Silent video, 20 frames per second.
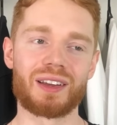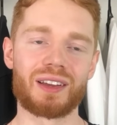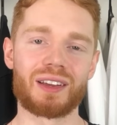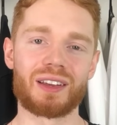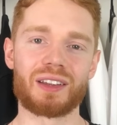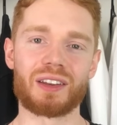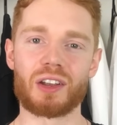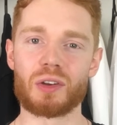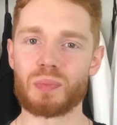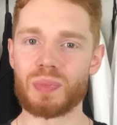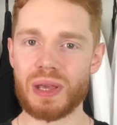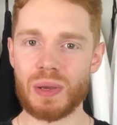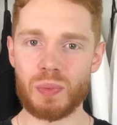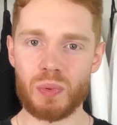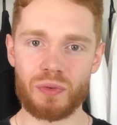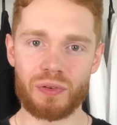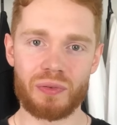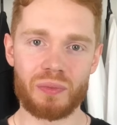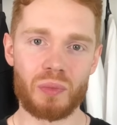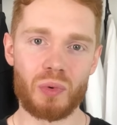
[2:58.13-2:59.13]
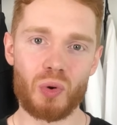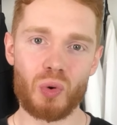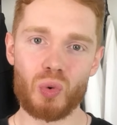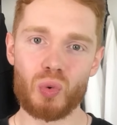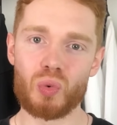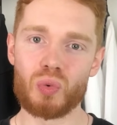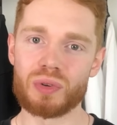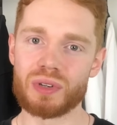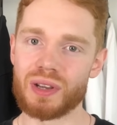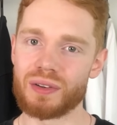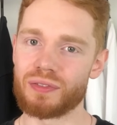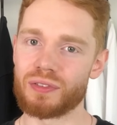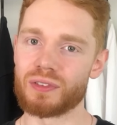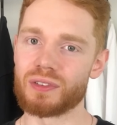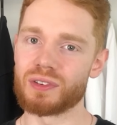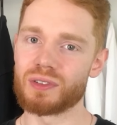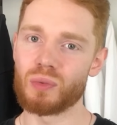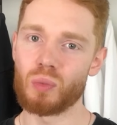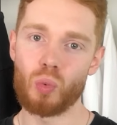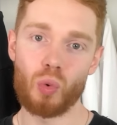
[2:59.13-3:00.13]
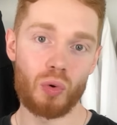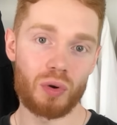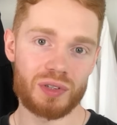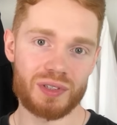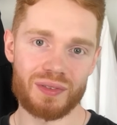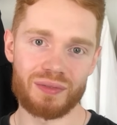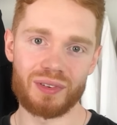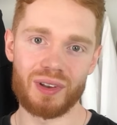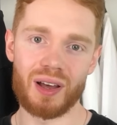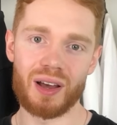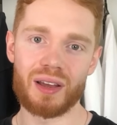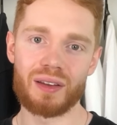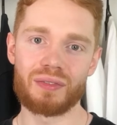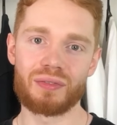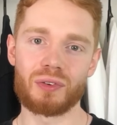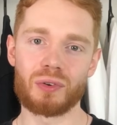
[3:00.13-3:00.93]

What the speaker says: You know, people from all different walks of life,